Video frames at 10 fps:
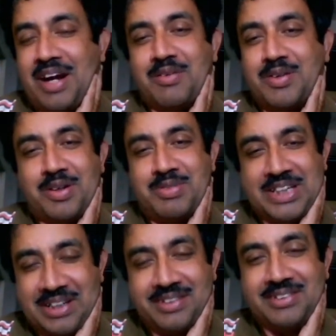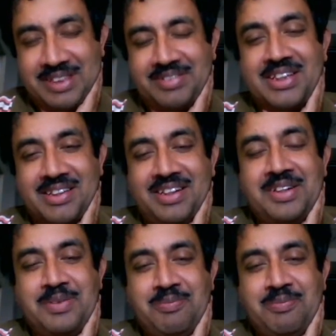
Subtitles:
will not be there, definitely,